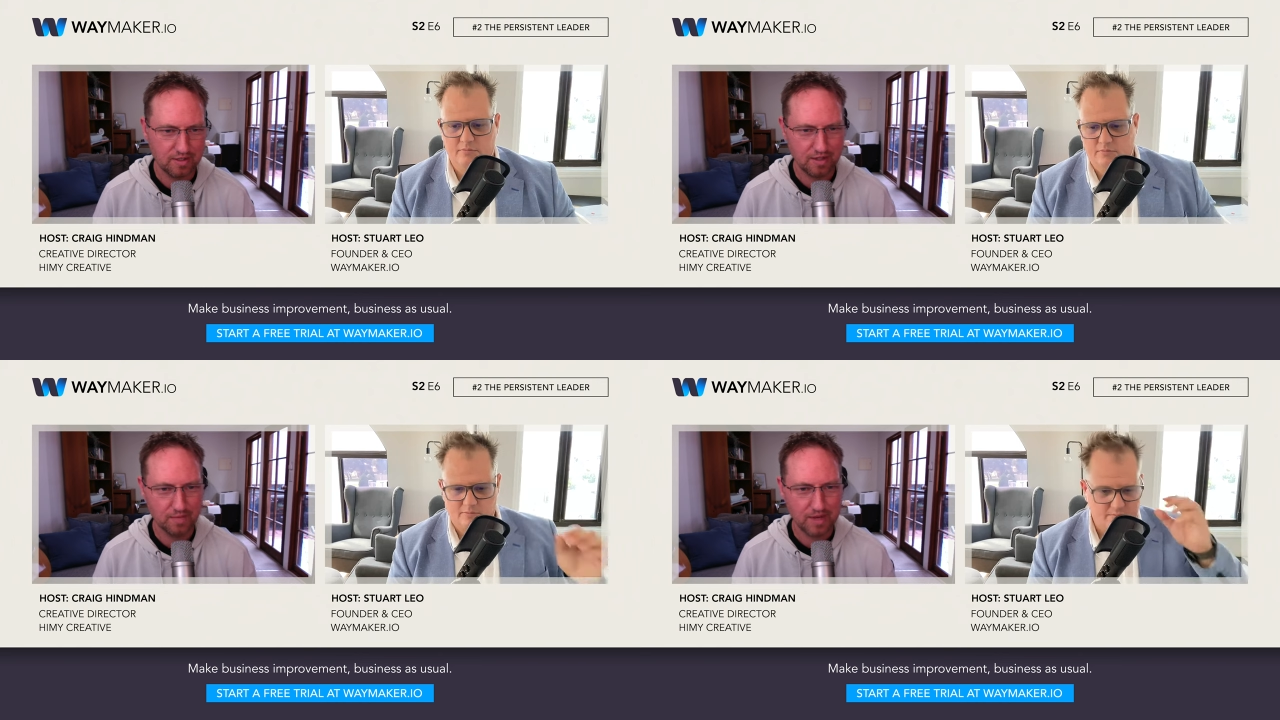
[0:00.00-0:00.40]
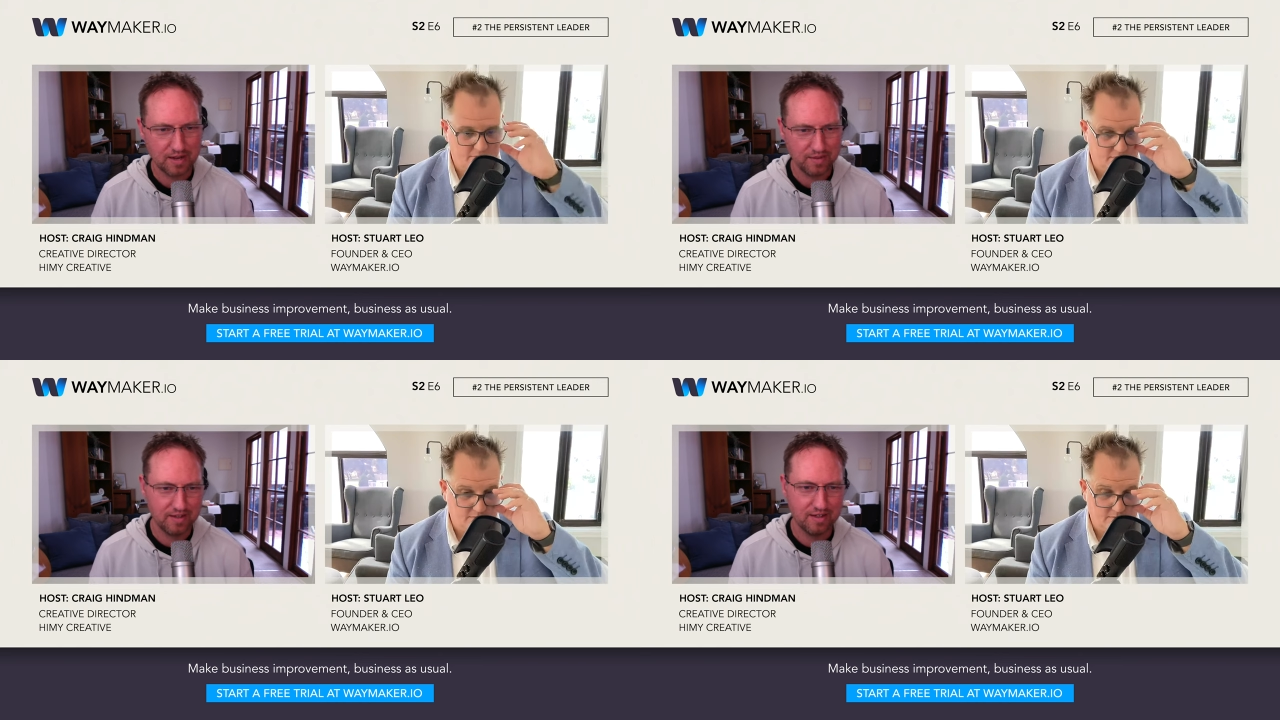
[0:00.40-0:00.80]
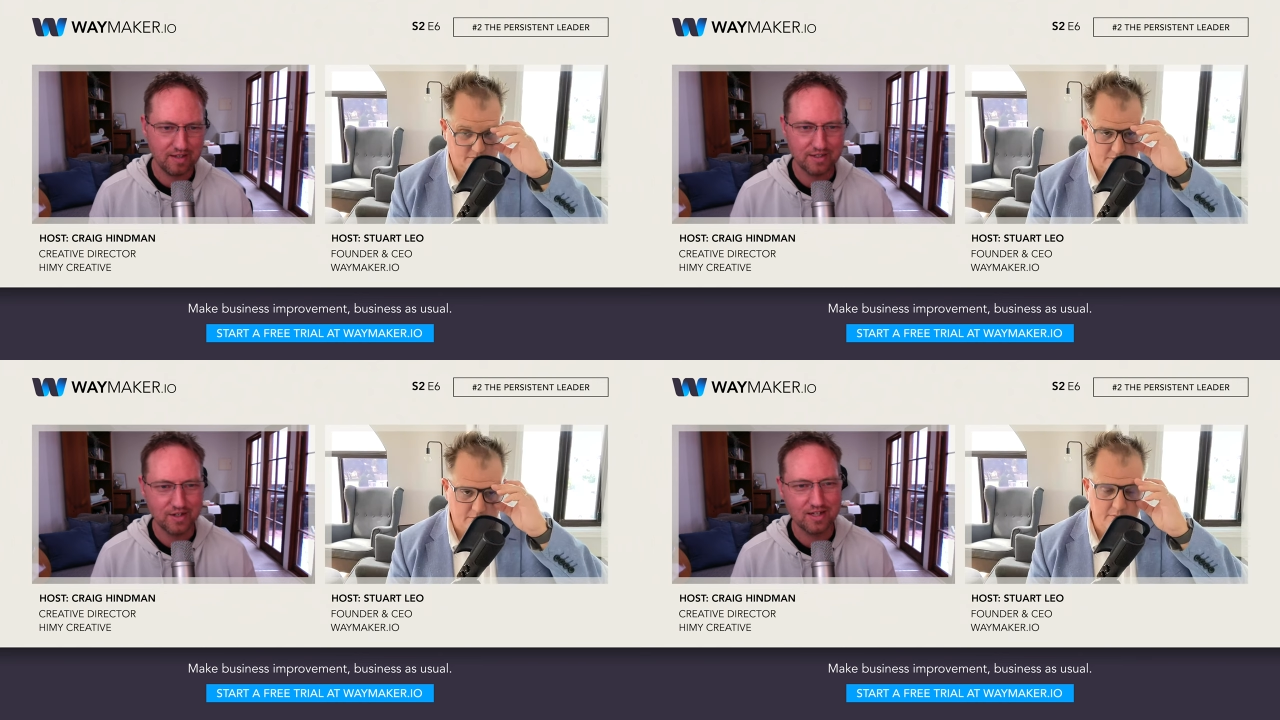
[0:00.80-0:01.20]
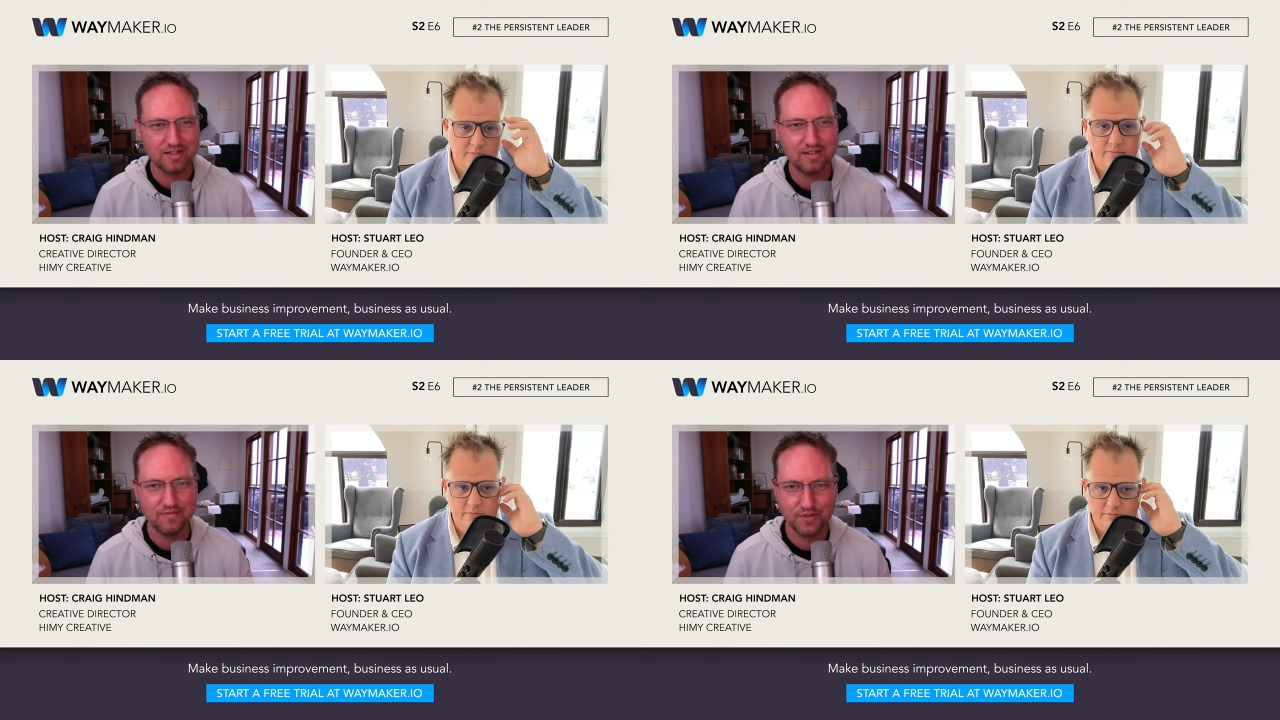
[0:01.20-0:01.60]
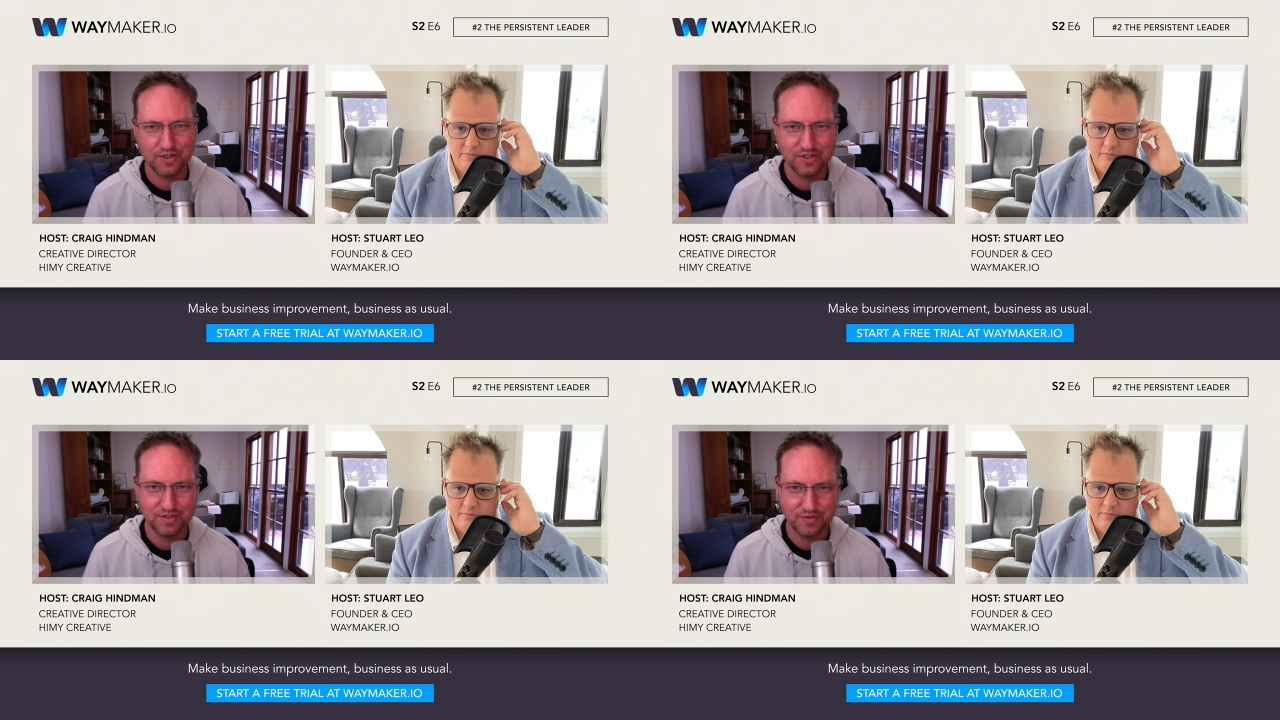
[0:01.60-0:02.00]
Speaker 1: about the excited
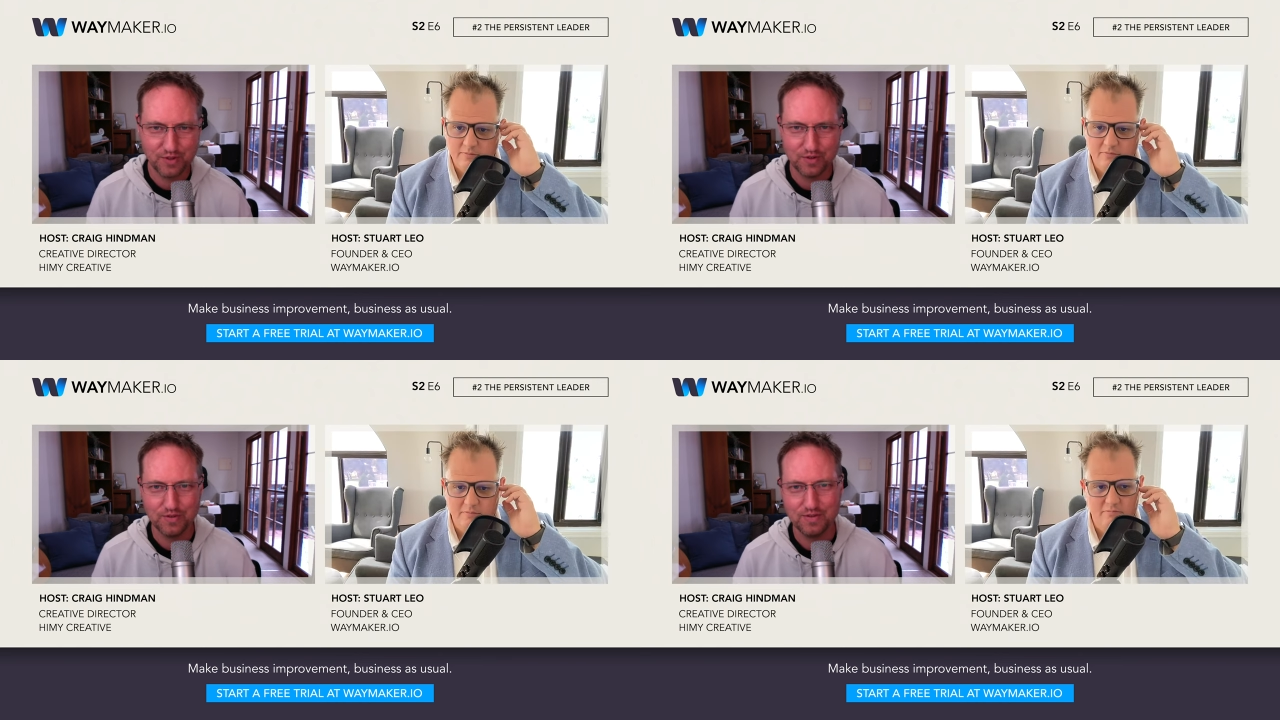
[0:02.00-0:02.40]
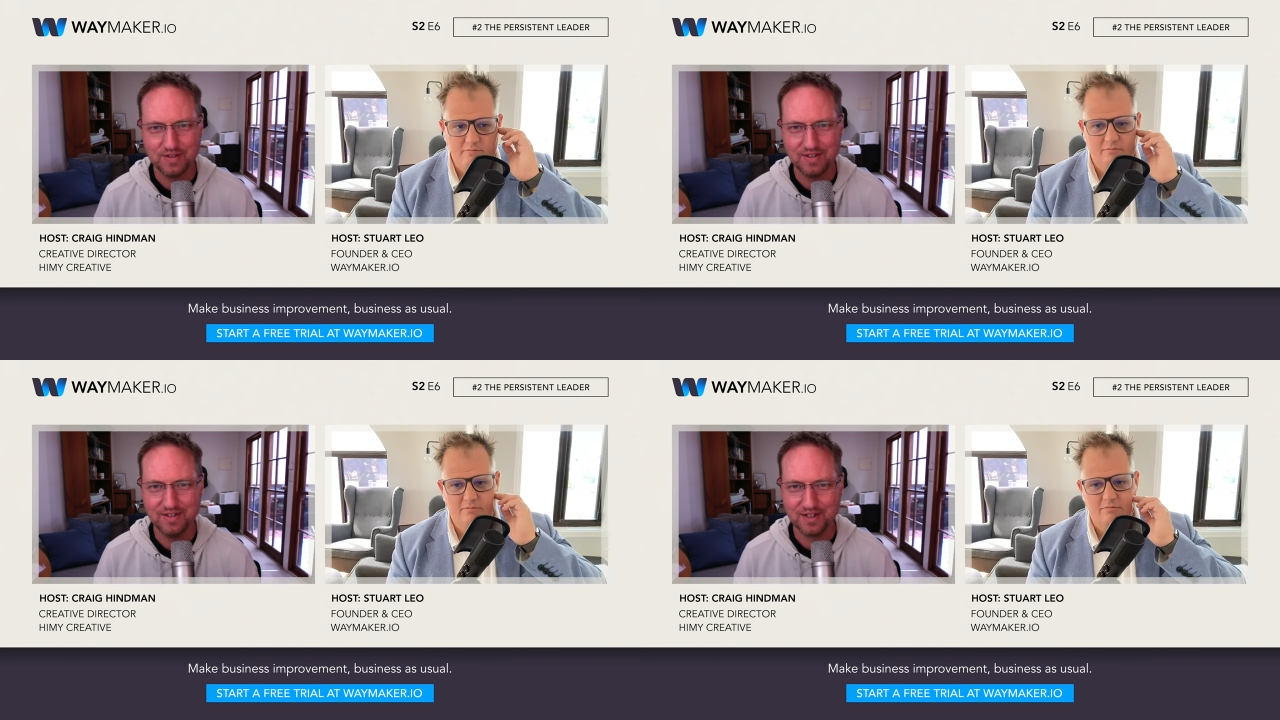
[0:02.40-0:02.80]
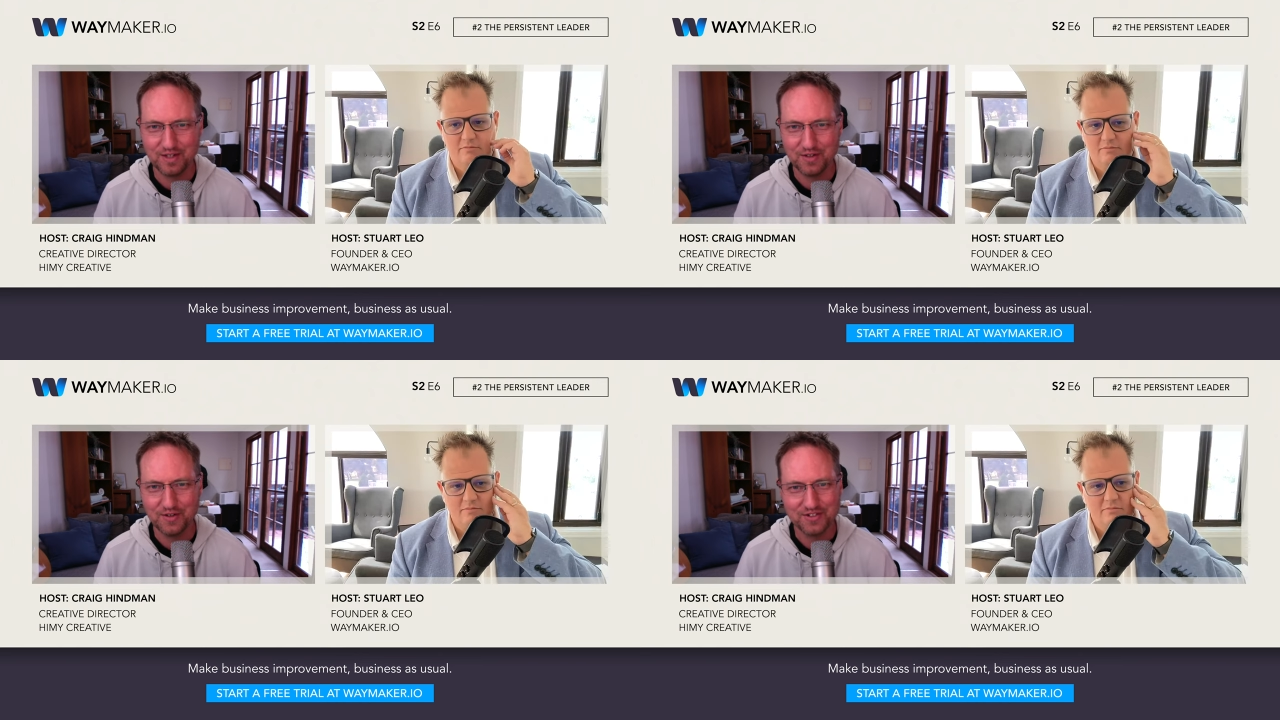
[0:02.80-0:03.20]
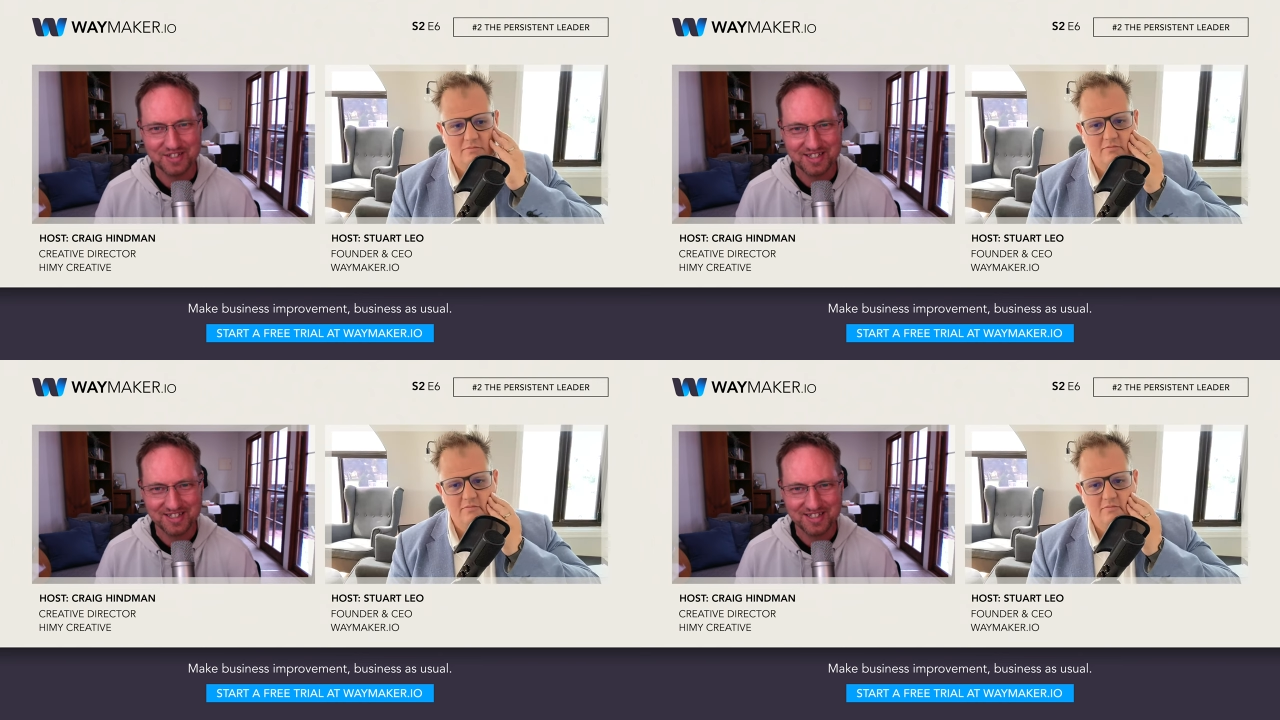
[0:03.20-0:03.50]
version of you in the curiosity